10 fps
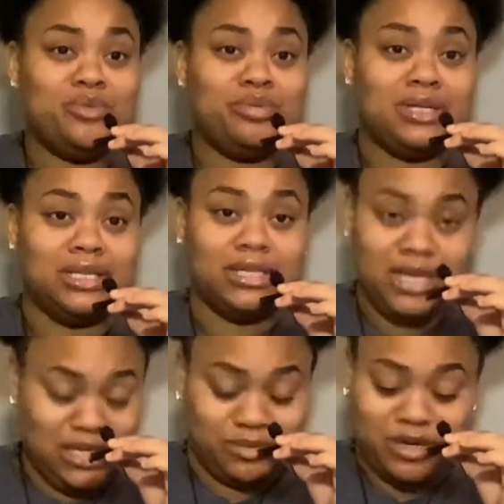
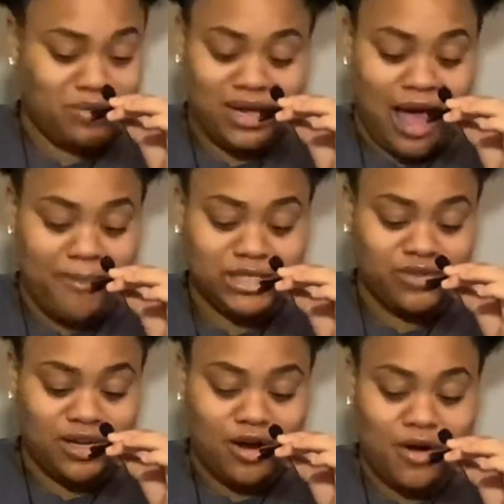please put them in the comments for
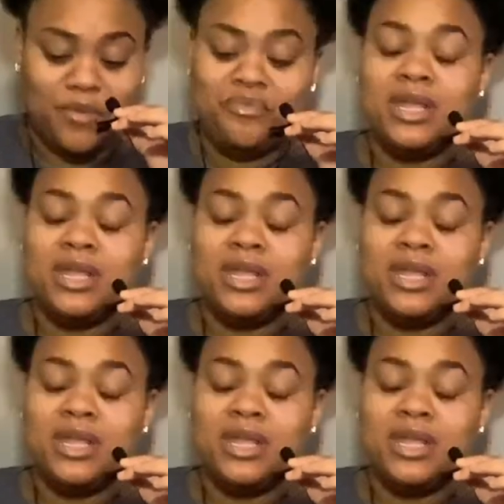your girl.